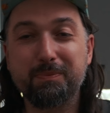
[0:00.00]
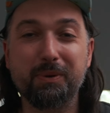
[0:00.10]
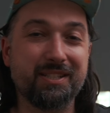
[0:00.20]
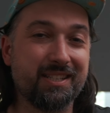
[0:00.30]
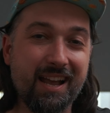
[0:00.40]

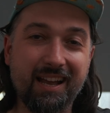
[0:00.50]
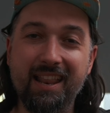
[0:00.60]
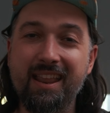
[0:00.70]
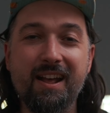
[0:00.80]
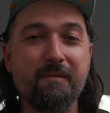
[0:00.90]
per
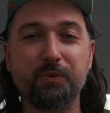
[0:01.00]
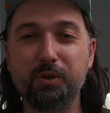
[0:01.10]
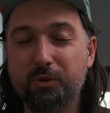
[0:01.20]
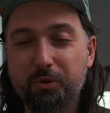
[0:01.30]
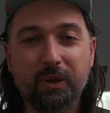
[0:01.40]
second
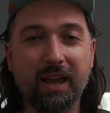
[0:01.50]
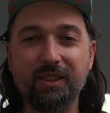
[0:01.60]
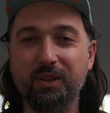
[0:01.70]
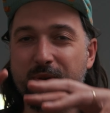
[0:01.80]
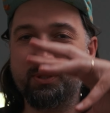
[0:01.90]
to
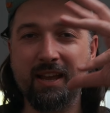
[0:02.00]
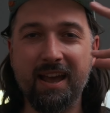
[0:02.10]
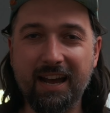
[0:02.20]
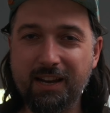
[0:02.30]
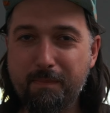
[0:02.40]
create those
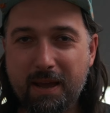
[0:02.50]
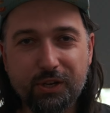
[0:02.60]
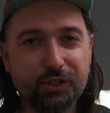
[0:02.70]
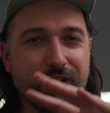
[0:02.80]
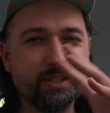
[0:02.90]

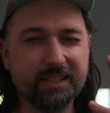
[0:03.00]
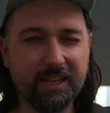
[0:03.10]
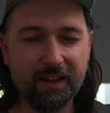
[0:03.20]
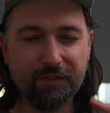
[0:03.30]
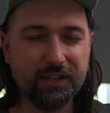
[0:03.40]
animations,
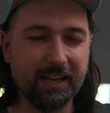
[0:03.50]
GIFs.